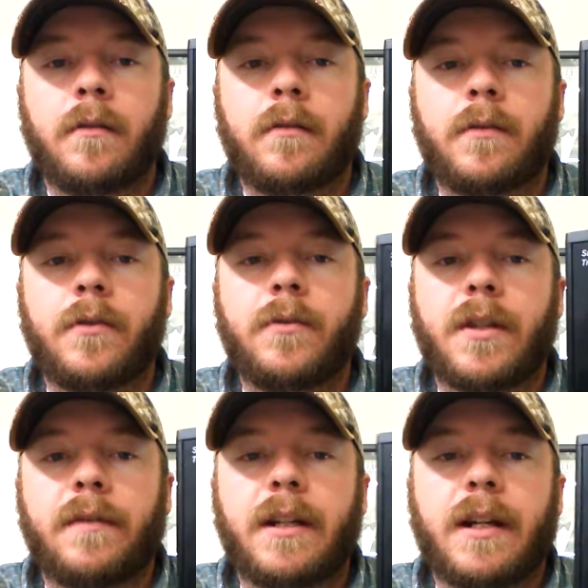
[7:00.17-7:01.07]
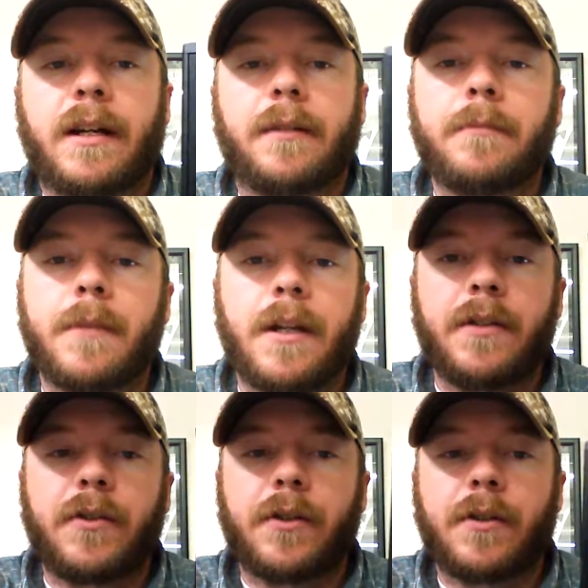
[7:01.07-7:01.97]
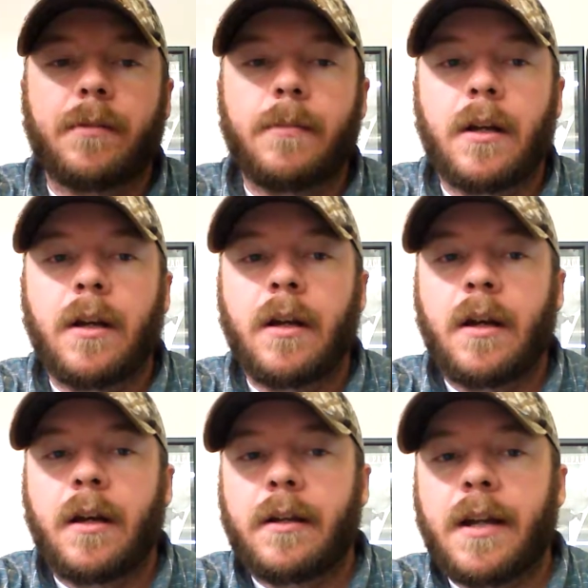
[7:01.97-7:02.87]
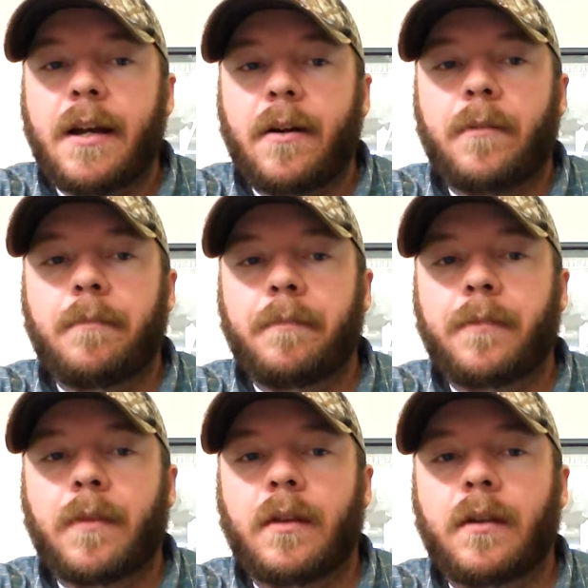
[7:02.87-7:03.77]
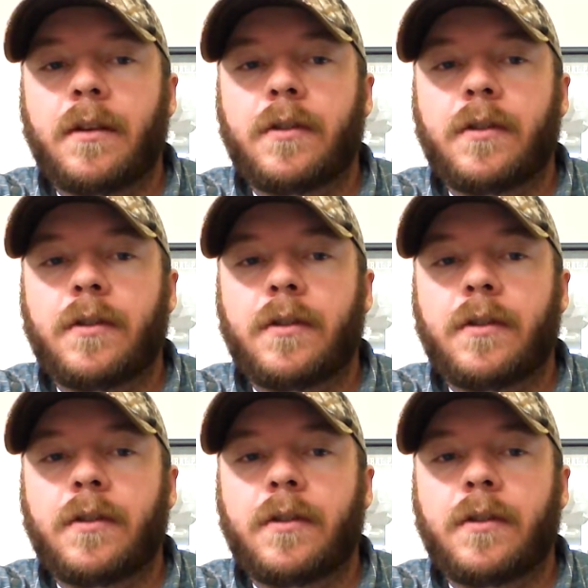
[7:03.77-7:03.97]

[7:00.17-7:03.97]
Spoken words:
to 79 inches. Now it